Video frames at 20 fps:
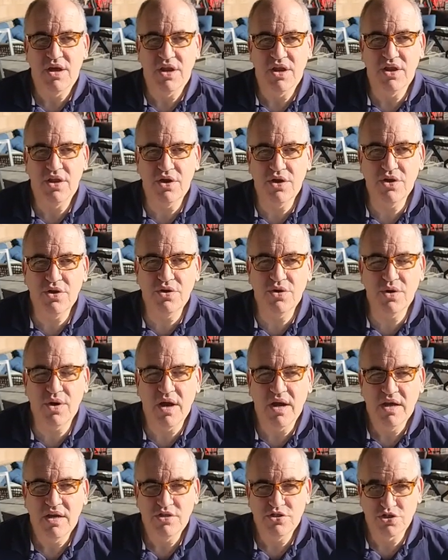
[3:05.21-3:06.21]
new
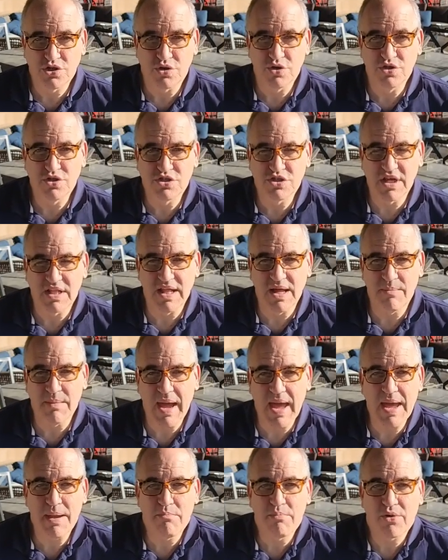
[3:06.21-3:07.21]
Jerusalem,
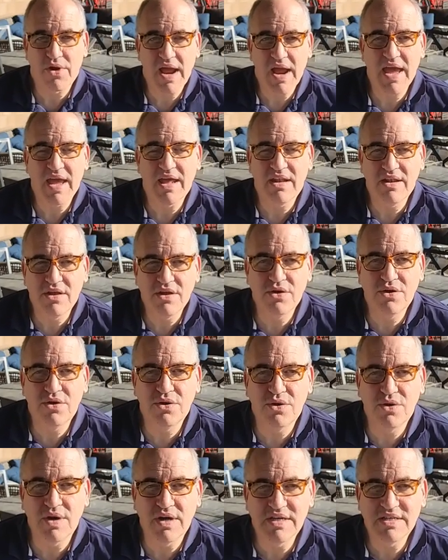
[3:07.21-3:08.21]
a brand
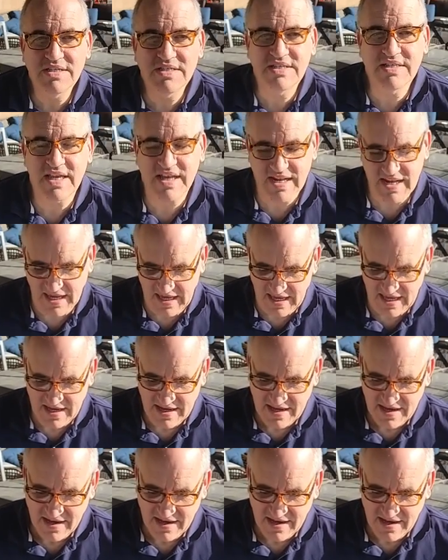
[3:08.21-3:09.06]
new city